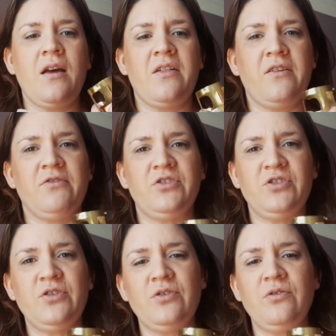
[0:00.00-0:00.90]
There are
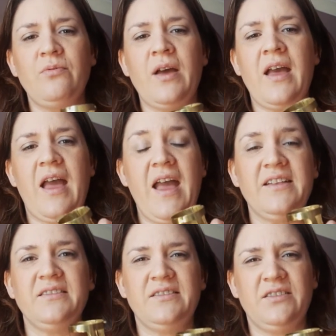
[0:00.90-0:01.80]
two
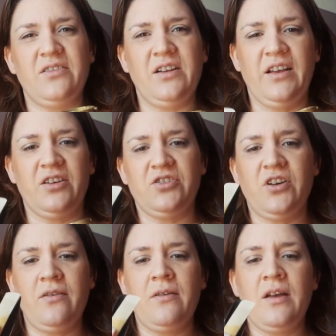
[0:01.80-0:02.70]
ends to the
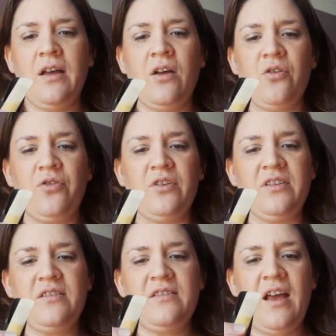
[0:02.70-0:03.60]
ligature, the
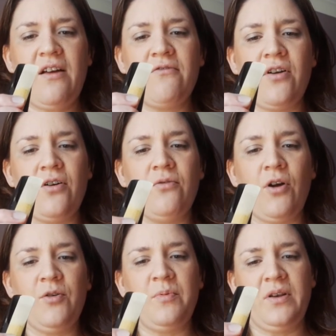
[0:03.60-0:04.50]
narrow
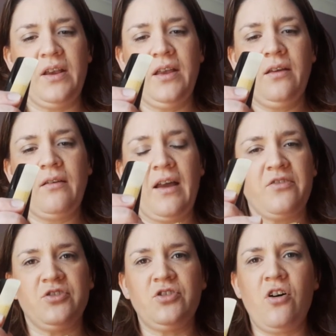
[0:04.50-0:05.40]
opening
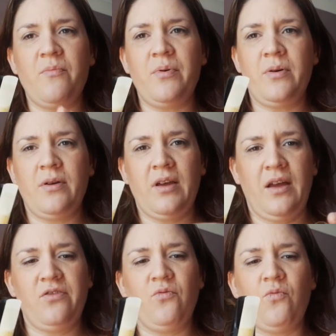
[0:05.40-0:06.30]
at the top
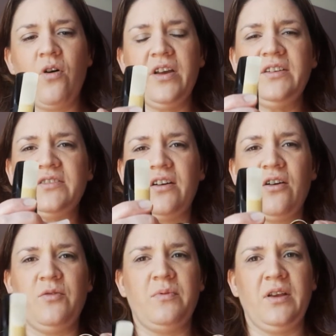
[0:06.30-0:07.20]
and the wider
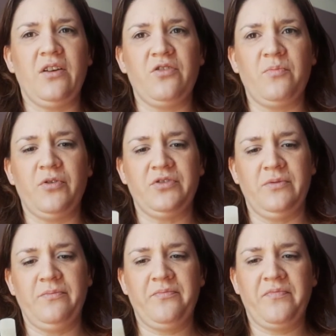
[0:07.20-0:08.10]
opening at the
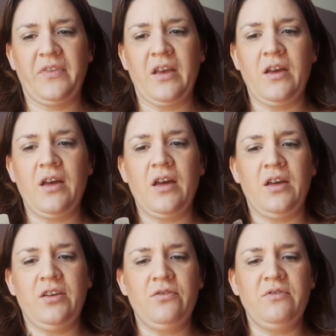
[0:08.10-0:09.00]
bottom.
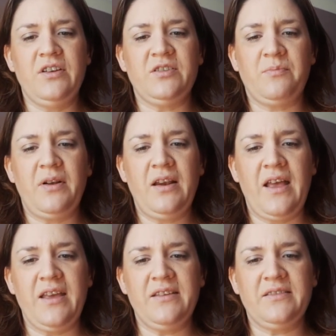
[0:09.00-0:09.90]
You need to
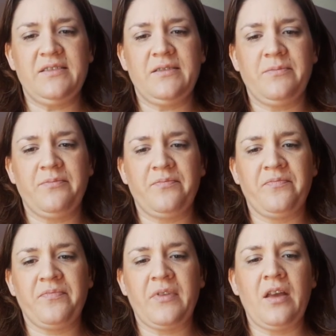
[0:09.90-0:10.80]
place
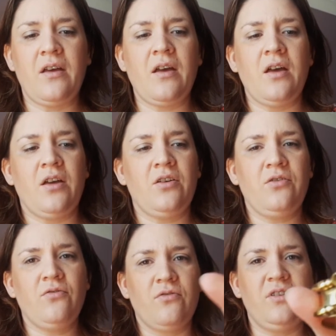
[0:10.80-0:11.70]

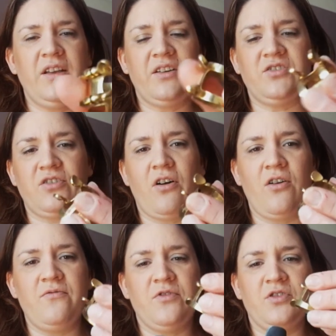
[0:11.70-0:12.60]
your ligature
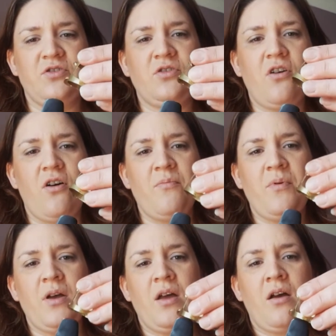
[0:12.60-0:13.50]
over the top
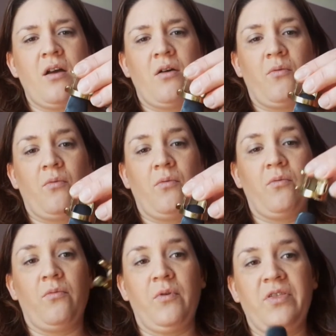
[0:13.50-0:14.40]

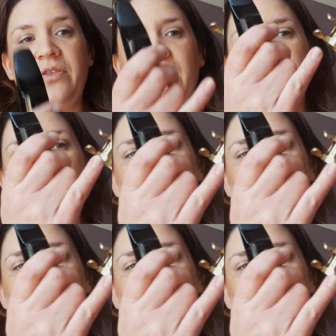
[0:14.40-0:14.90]
with the